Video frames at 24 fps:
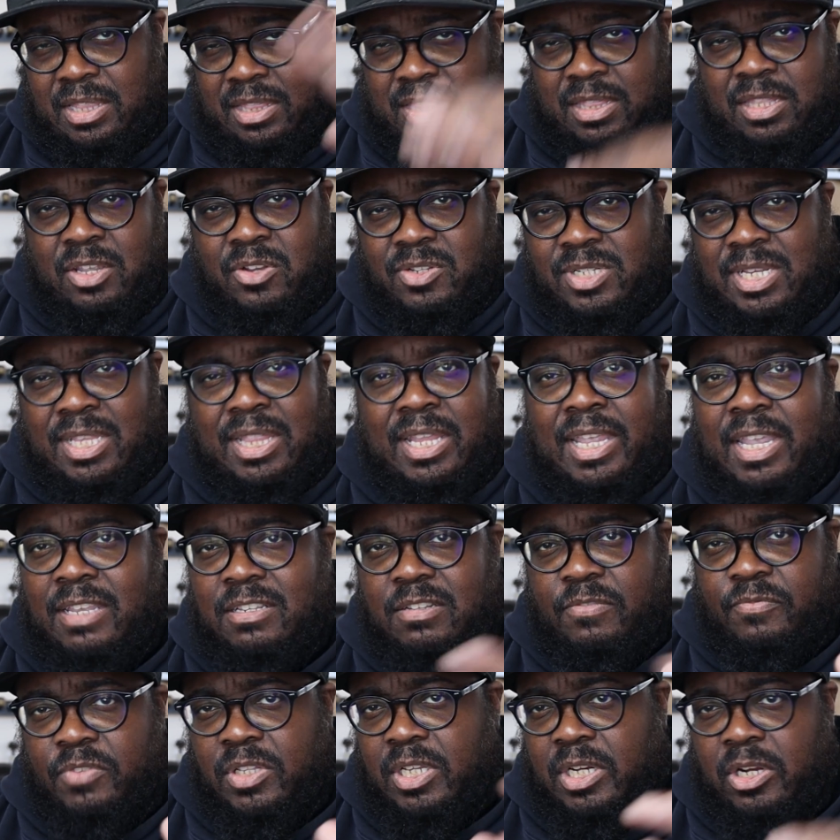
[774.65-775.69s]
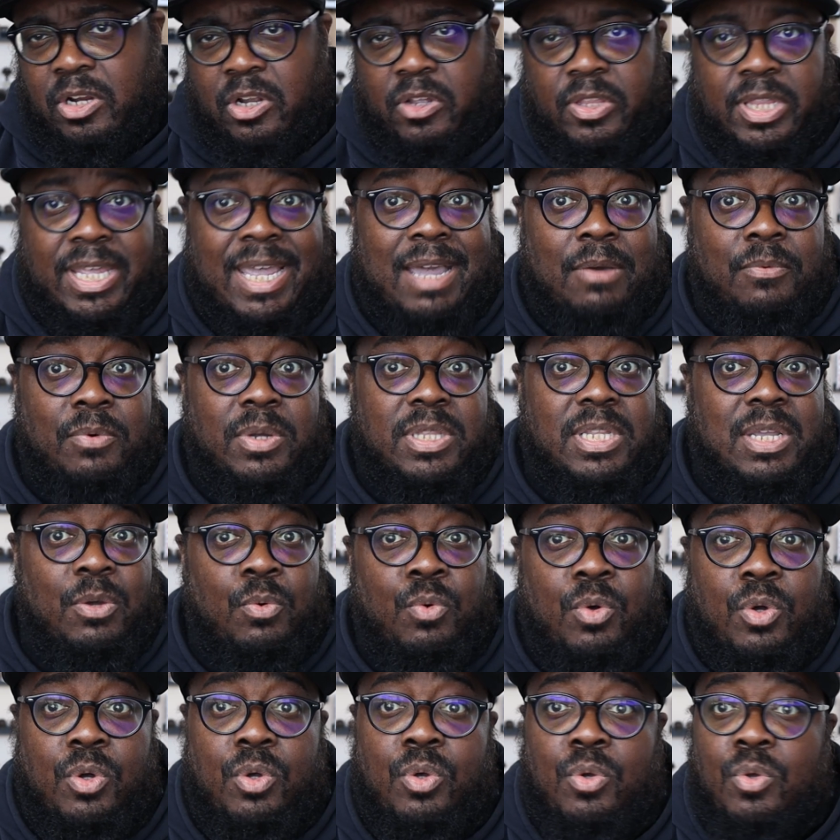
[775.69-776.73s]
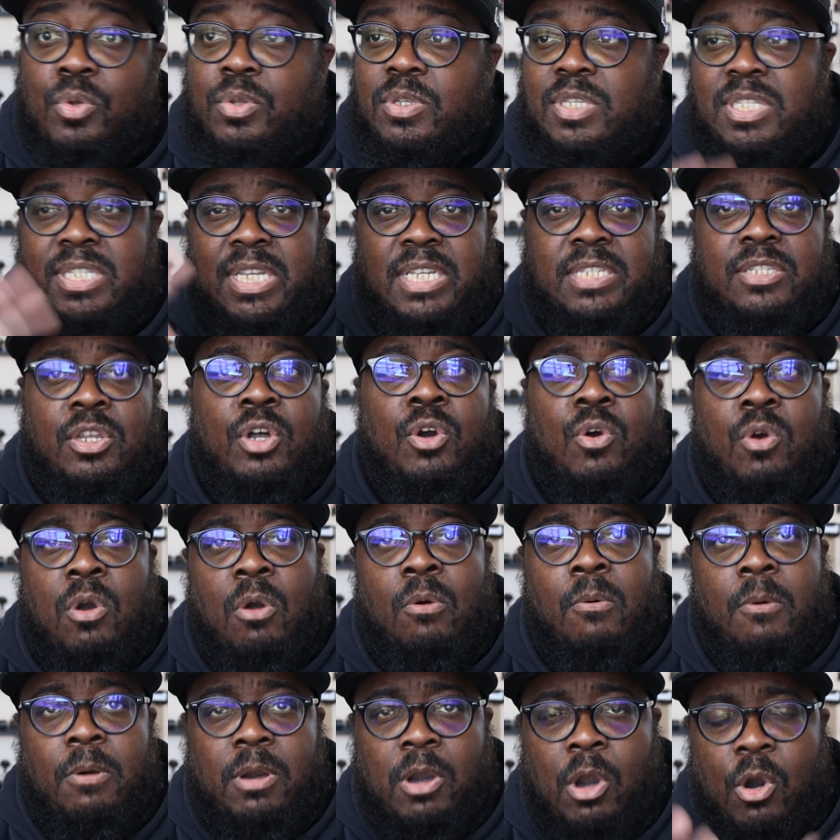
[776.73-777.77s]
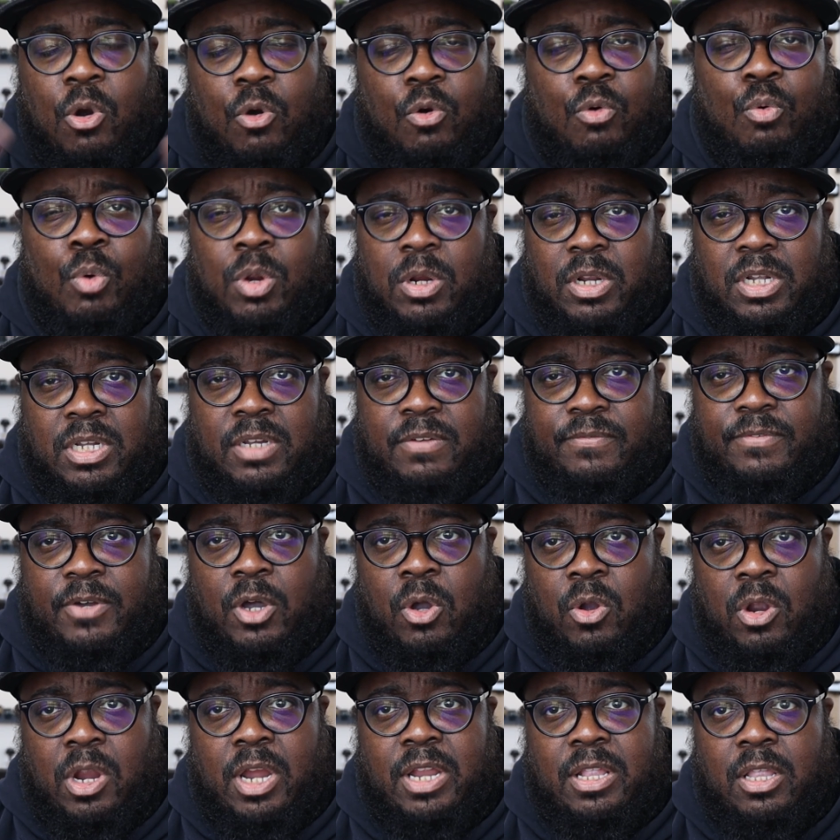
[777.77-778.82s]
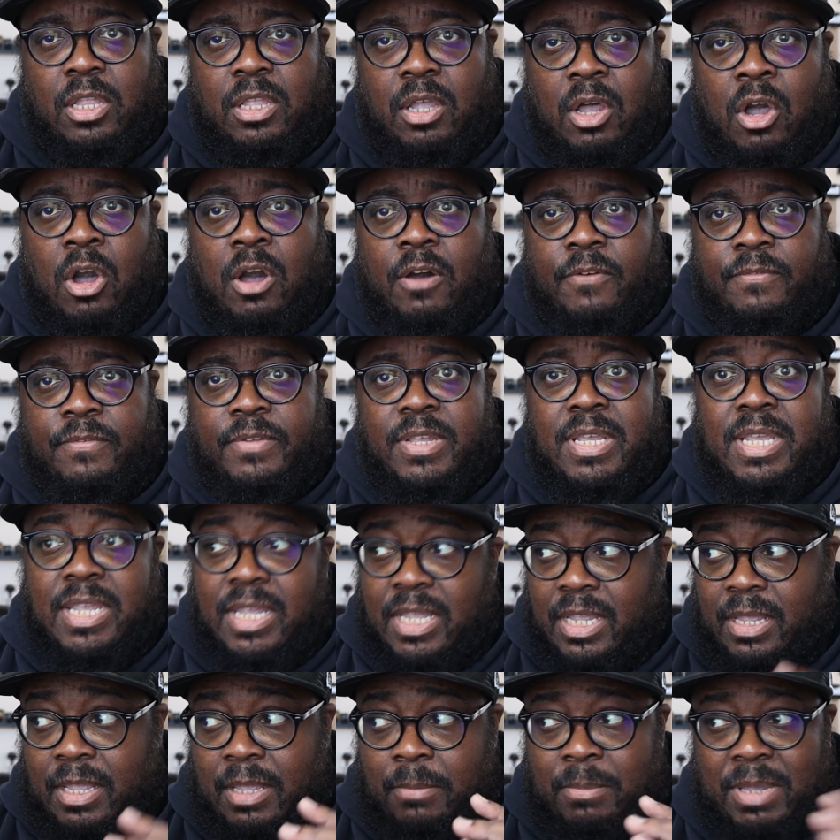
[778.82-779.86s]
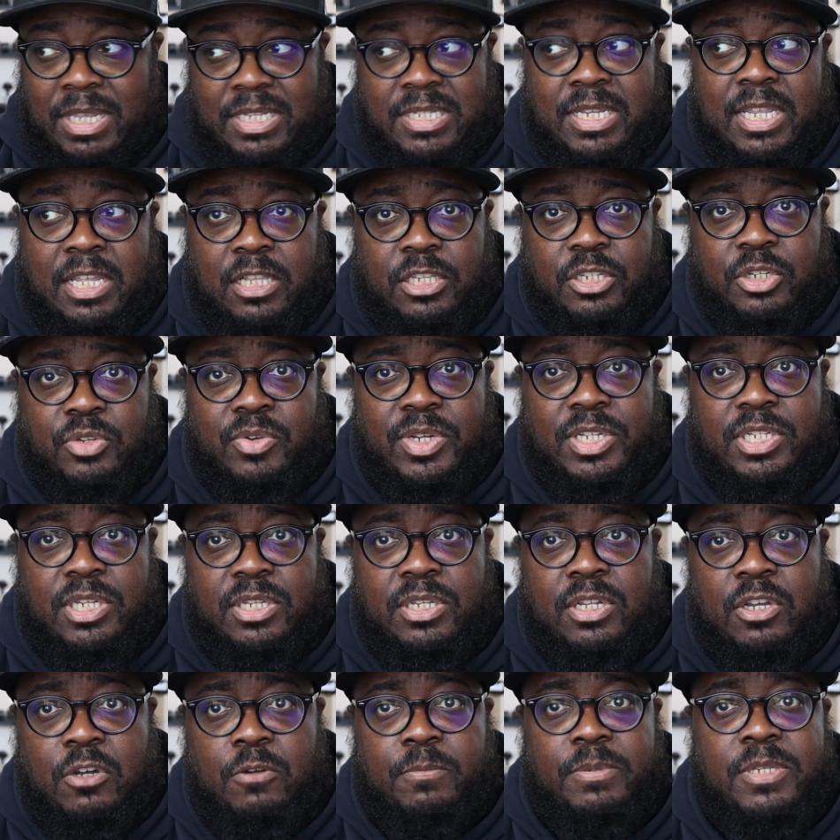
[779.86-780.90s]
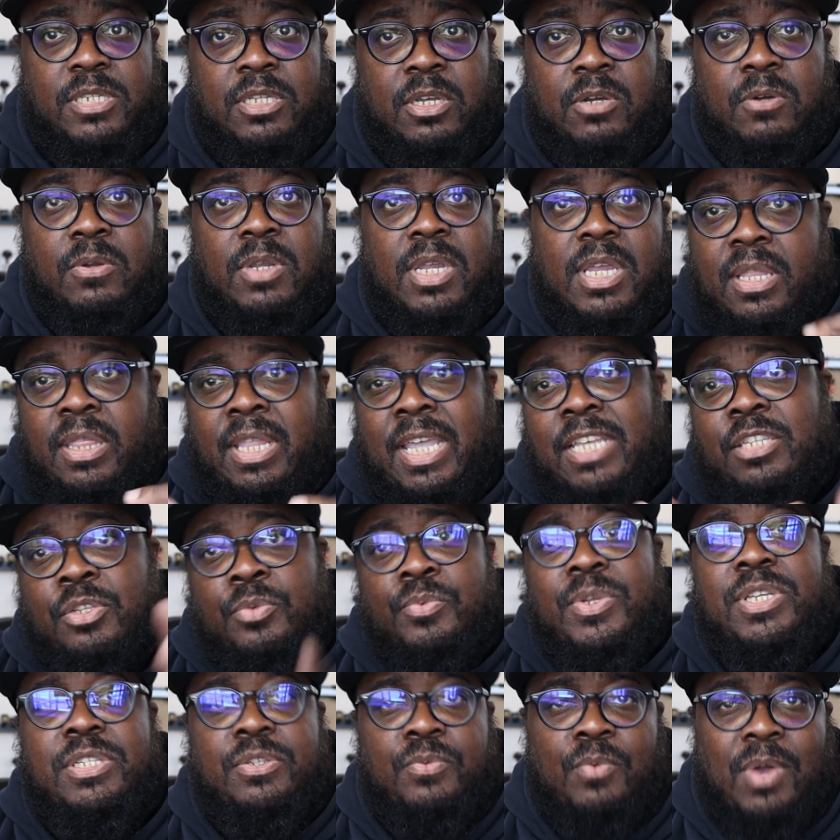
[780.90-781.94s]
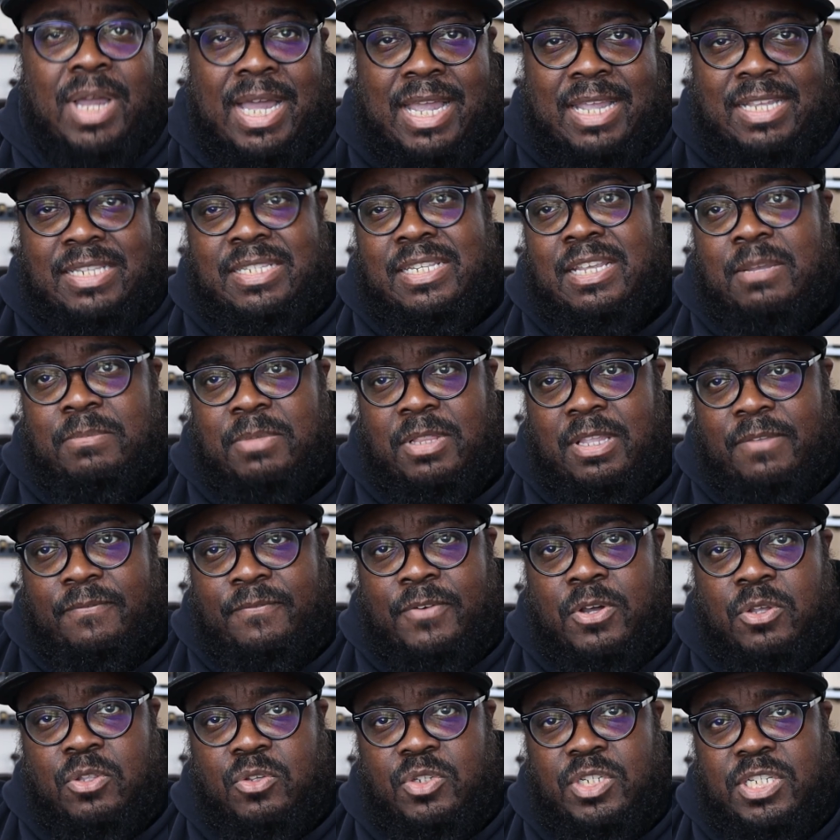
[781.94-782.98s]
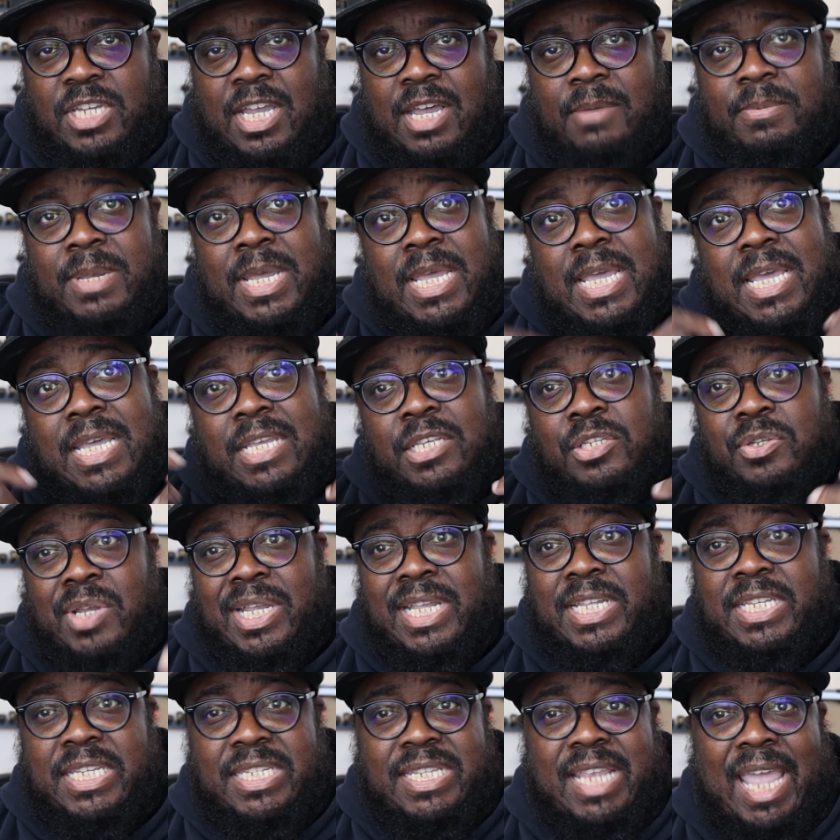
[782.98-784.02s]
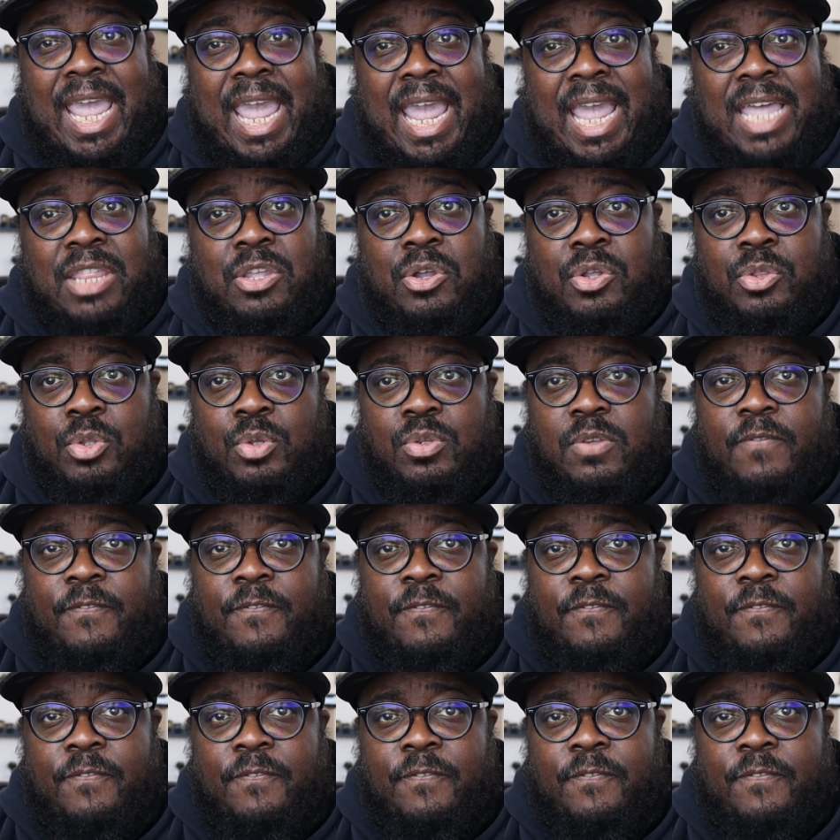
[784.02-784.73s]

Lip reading: There's a lens flare on that one that sets the whole work of art off and makes the illustration dope. So that's the reason why I assemble in Photoshop, so I can just add on those